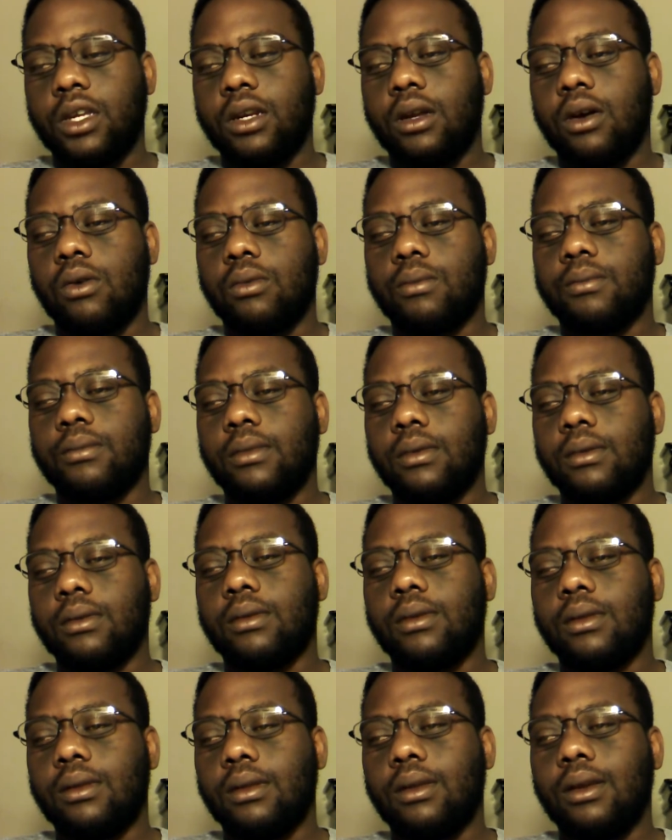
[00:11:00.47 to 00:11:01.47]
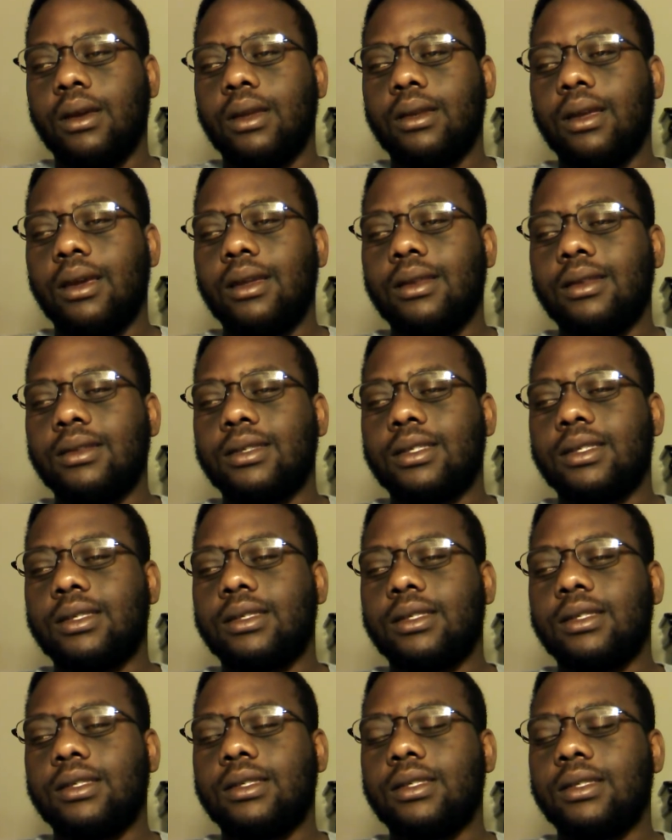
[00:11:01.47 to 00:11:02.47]
you know, in, in
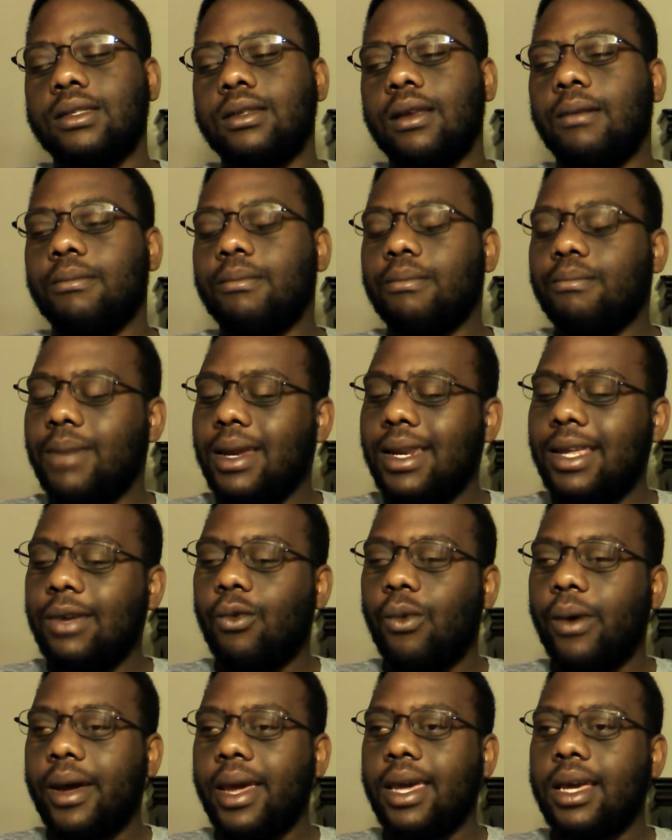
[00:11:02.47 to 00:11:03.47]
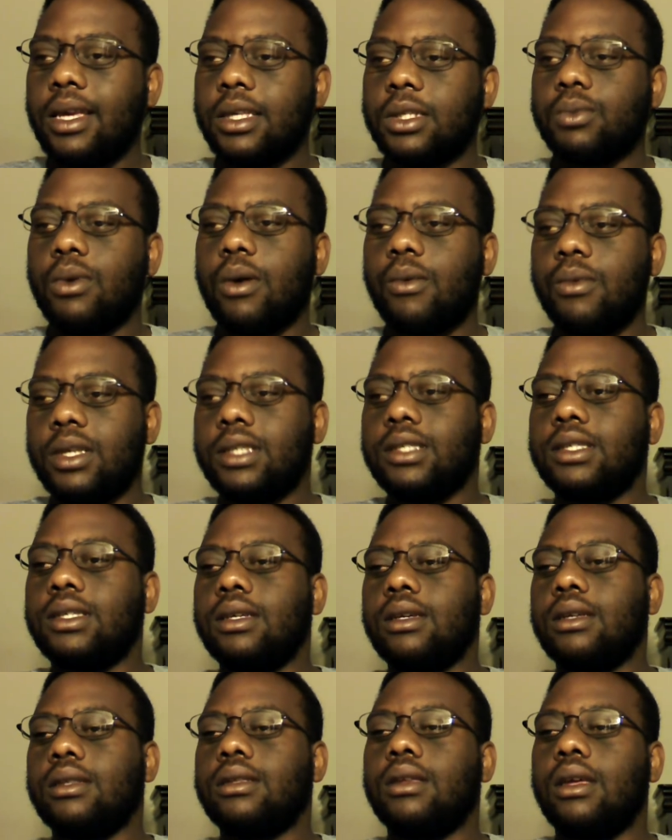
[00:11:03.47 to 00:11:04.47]
uh, many ways, what we
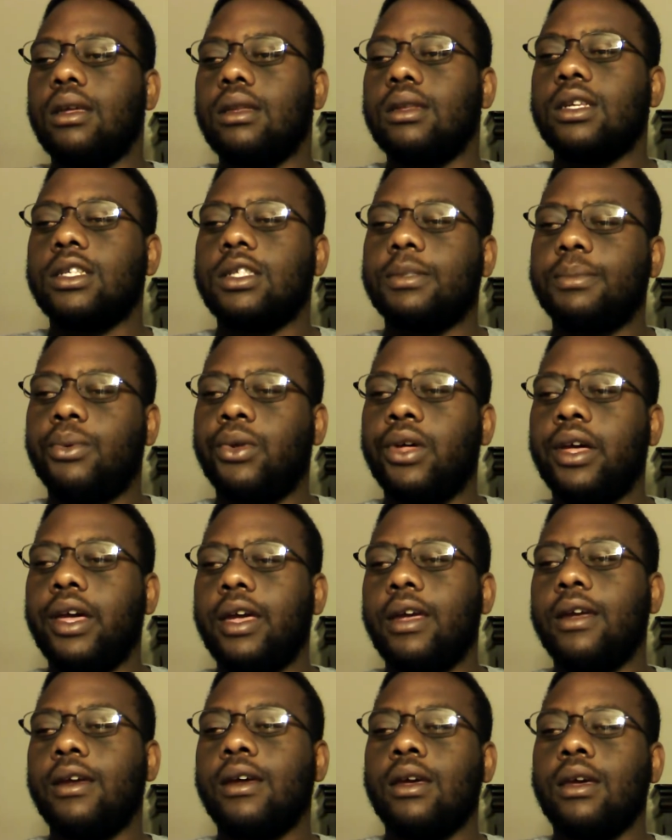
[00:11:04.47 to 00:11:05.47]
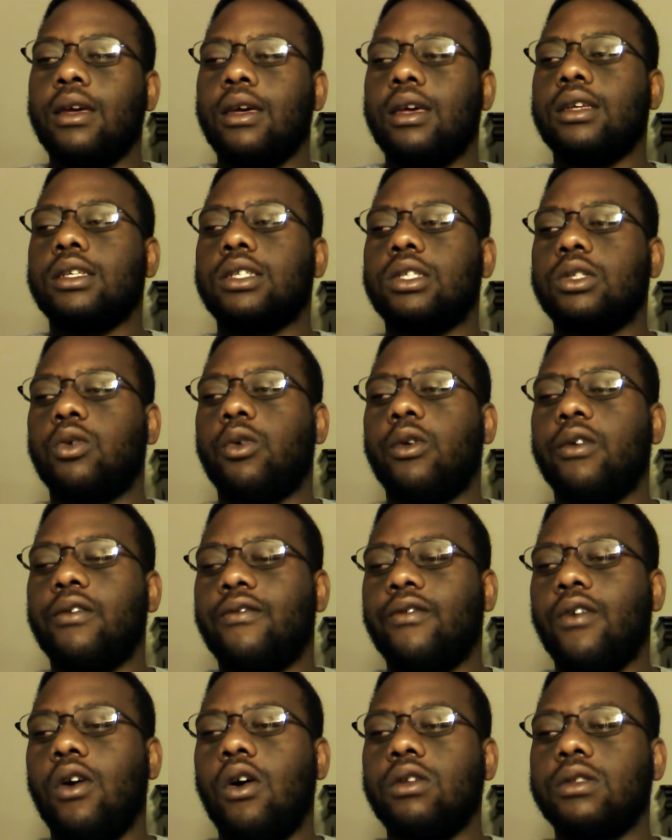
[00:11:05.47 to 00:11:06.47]
see in, in this play is
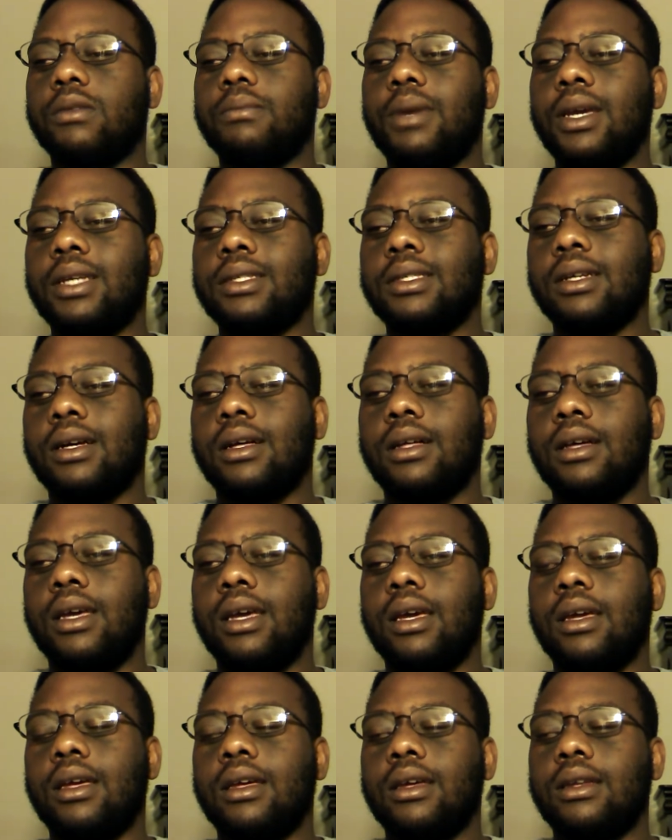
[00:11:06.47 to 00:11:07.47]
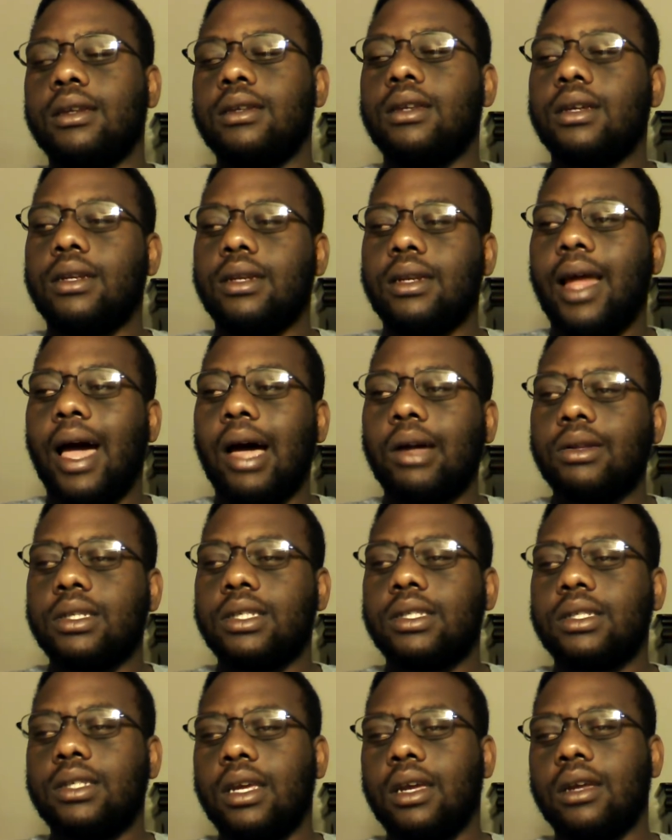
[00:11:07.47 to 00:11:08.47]
Torvald basically
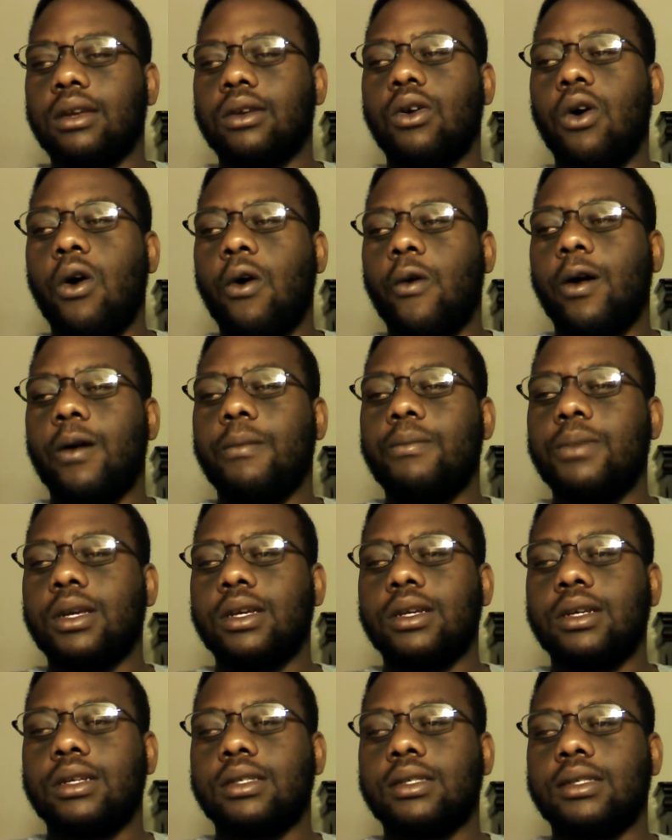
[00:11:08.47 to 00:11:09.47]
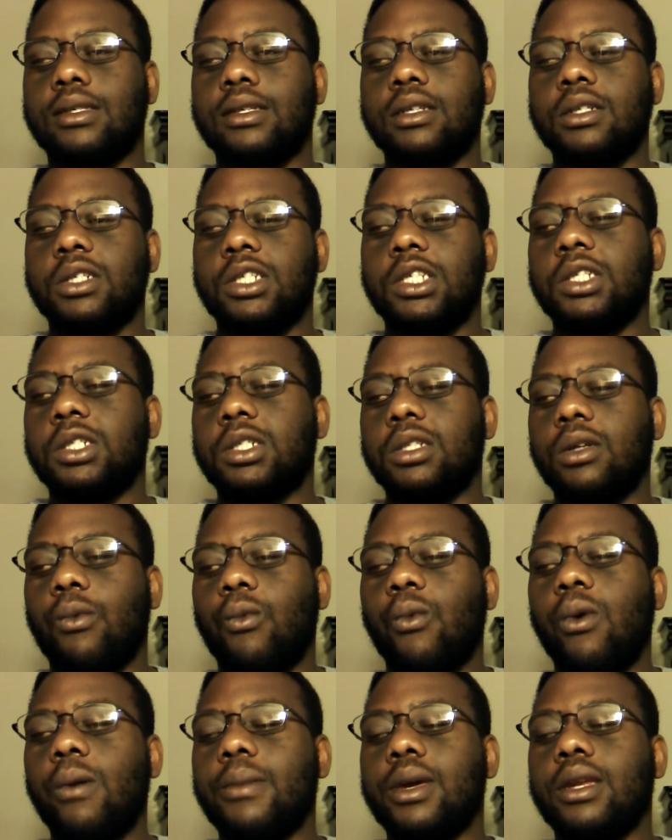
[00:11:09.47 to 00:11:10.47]
denouncing Nora because she's a
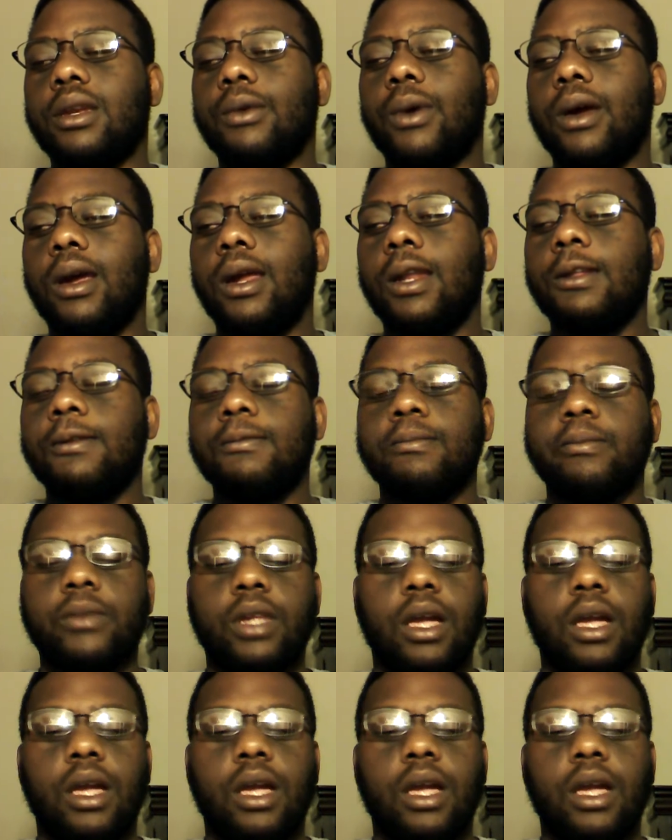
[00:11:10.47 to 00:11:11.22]
woman, right?